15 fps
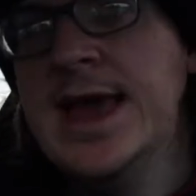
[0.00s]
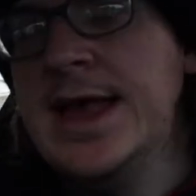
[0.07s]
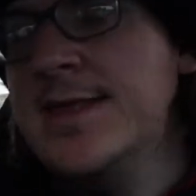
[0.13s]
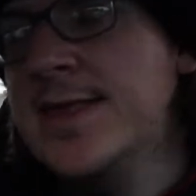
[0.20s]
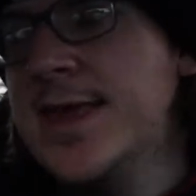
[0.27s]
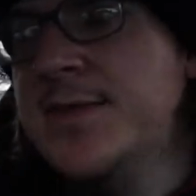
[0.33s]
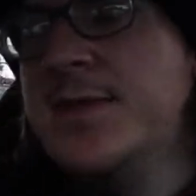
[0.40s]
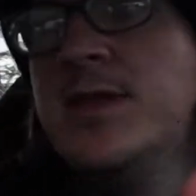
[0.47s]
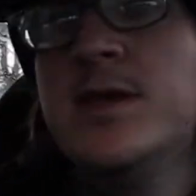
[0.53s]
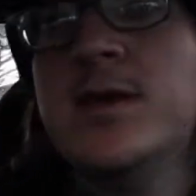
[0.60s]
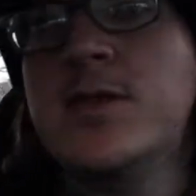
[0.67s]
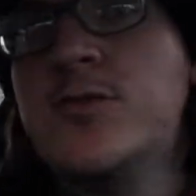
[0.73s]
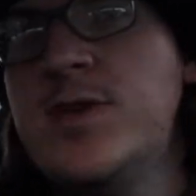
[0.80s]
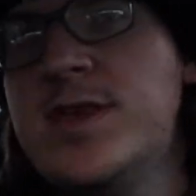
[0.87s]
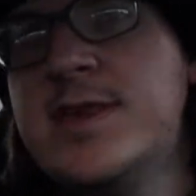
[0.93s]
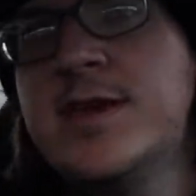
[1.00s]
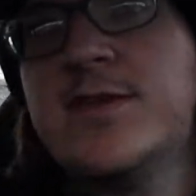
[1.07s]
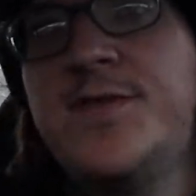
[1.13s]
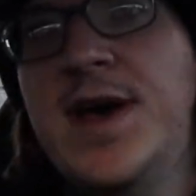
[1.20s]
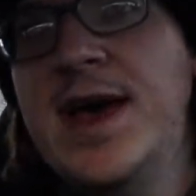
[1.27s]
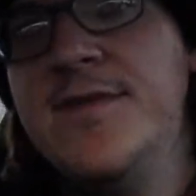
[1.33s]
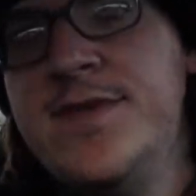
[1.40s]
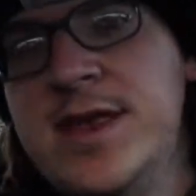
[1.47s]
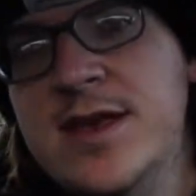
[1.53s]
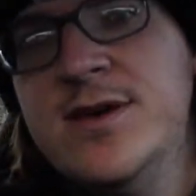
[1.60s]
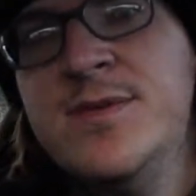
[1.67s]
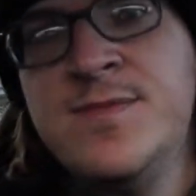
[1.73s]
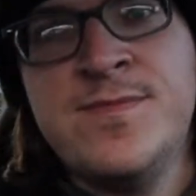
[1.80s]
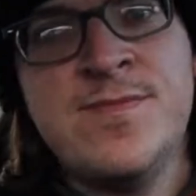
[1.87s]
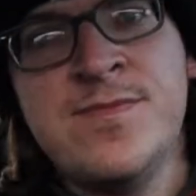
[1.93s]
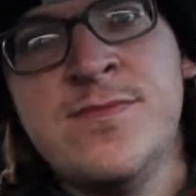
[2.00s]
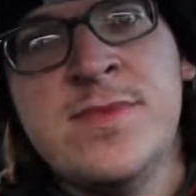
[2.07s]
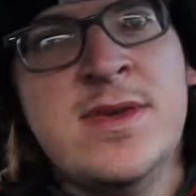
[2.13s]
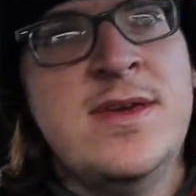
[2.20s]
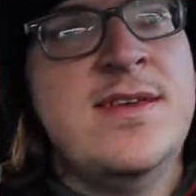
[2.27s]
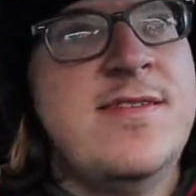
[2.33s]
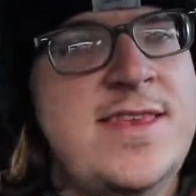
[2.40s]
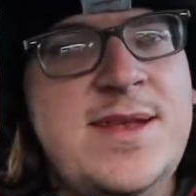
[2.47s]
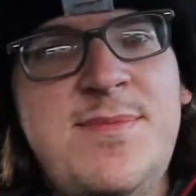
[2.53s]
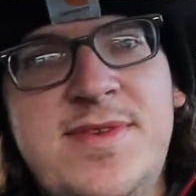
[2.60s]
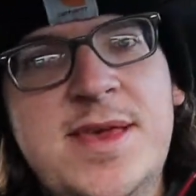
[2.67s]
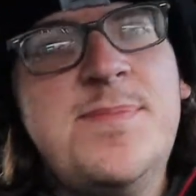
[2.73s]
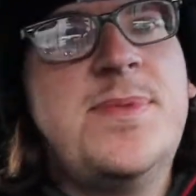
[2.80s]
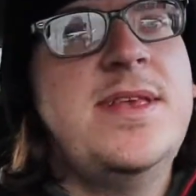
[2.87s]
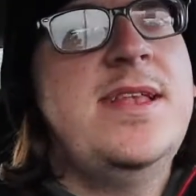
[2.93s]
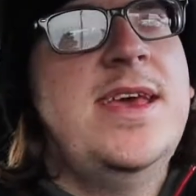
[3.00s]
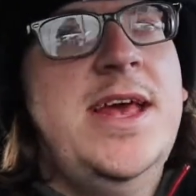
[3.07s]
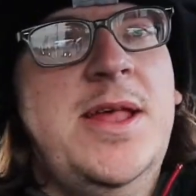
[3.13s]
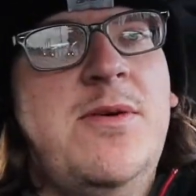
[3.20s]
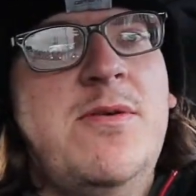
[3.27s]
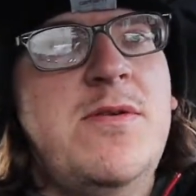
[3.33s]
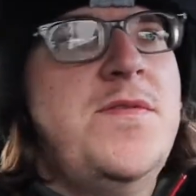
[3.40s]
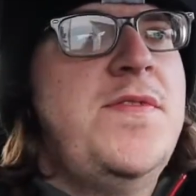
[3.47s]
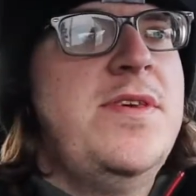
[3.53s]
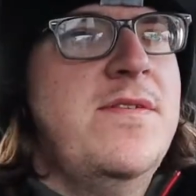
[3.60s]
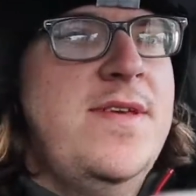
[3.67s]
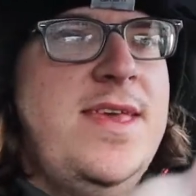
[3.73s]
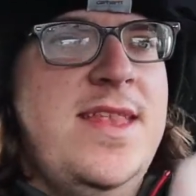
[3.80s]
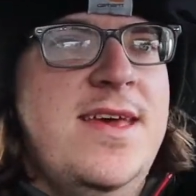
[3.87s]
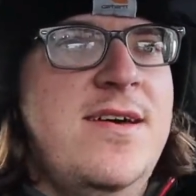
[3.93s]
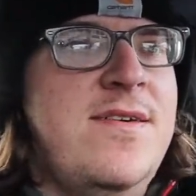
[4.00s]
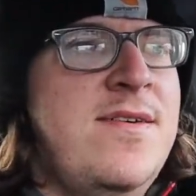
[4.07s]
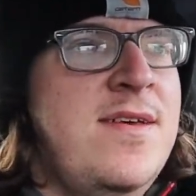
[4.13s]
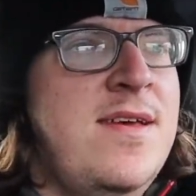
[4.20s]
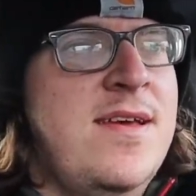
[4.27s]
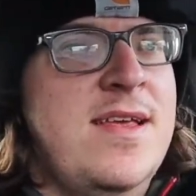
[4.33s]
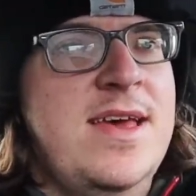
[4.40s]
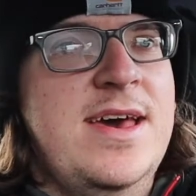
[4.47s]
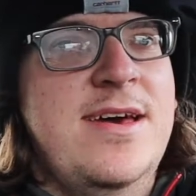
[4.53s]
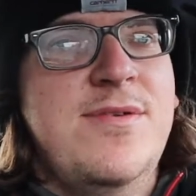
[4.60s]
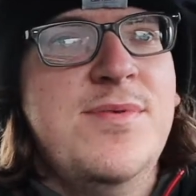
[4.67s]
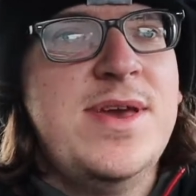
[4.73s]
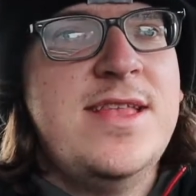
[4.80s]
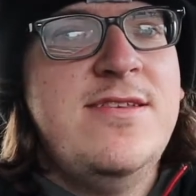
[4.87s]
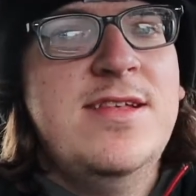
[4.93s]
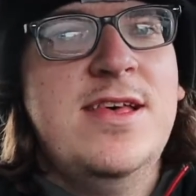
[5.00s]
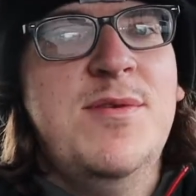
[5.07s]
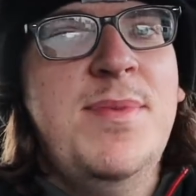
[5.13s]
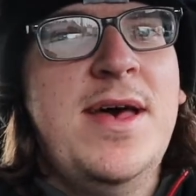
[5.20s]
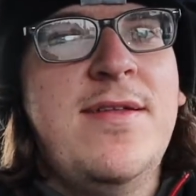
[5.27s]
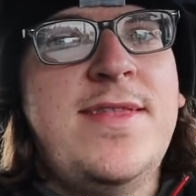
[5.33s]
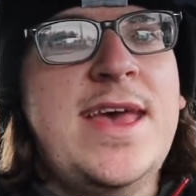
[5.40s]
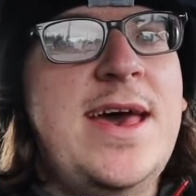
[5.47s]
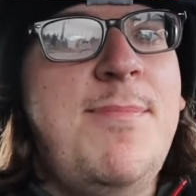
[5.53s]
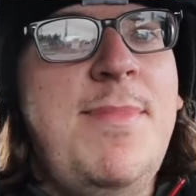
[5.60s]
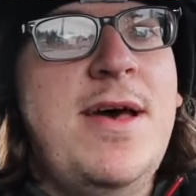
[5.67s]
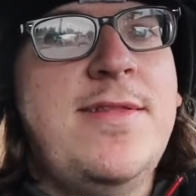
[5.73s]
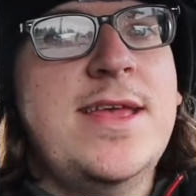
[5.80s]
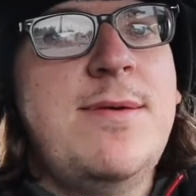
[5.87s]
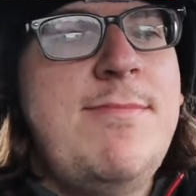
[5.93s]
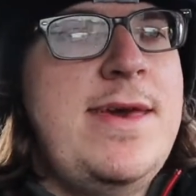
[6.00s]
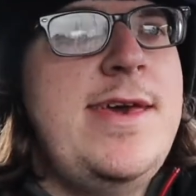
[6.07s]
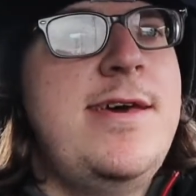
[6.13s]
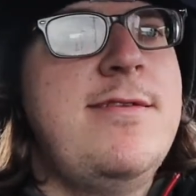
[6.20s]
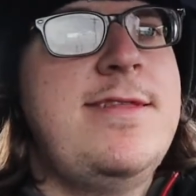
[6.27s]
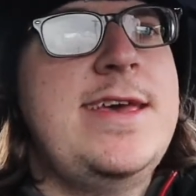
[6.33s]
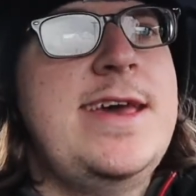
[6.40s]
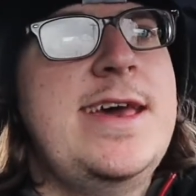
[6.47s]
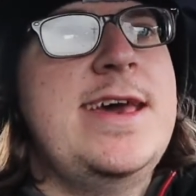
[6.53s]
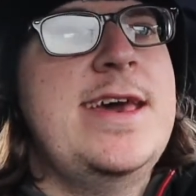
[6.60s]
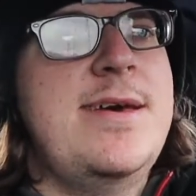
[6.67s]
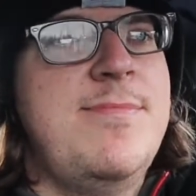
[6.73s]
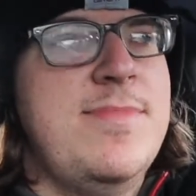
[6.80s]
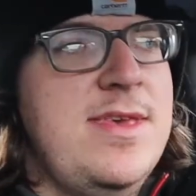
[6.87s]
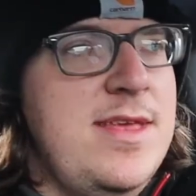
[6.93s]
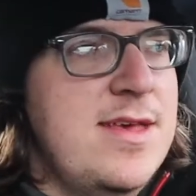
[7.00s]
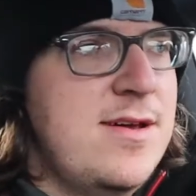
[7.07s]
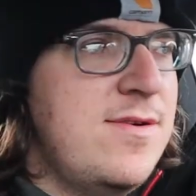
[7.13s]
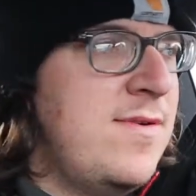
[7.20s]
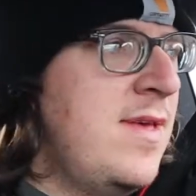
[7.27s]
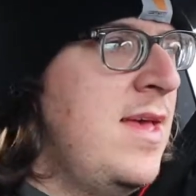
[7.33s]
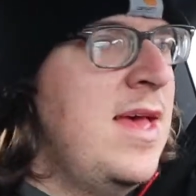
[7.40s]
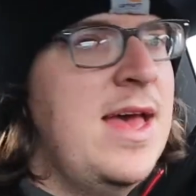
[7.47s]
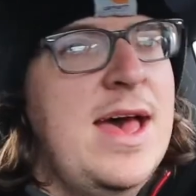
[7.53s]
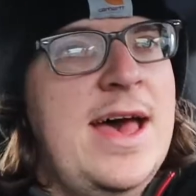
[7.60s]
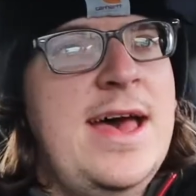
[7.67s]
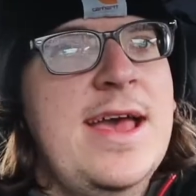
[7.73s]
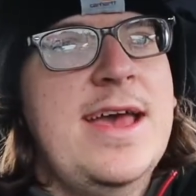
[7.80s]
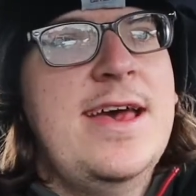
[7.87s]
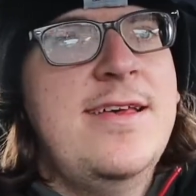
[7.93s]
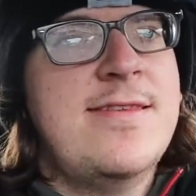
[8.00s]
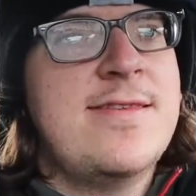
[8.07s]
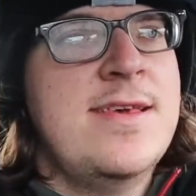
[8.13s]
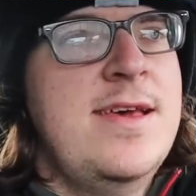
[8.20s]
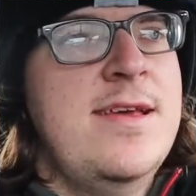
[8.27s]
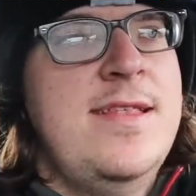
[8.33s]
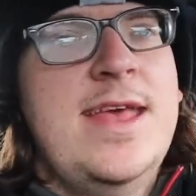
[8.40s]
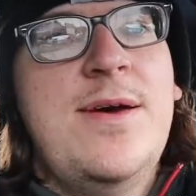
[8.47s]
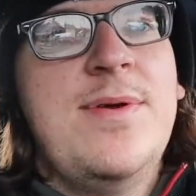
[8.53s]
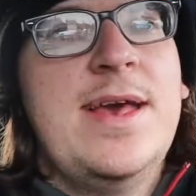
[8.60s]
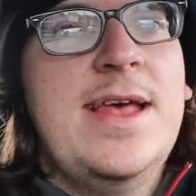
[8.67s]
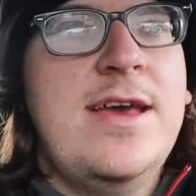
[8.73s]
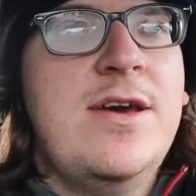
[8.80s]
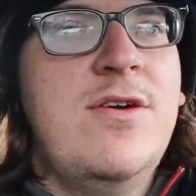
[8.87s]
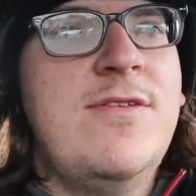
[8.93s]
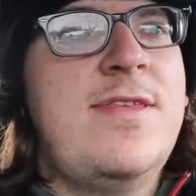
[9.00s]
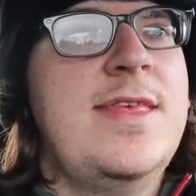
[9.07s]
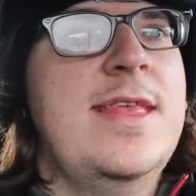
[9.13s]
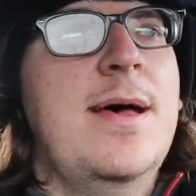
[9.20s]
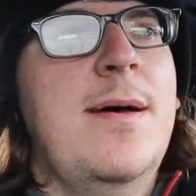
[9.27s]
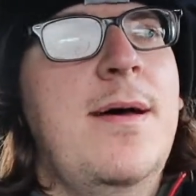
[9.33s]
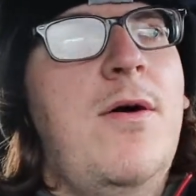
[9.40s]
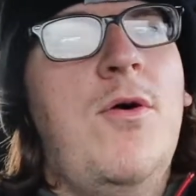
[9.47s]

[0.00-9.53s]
nine seven three six five, you know. Send me something and I'll review it, you know. Uh, we can do a little mail time, mail time, mail time, you know. Alright guys, now we gotta go to the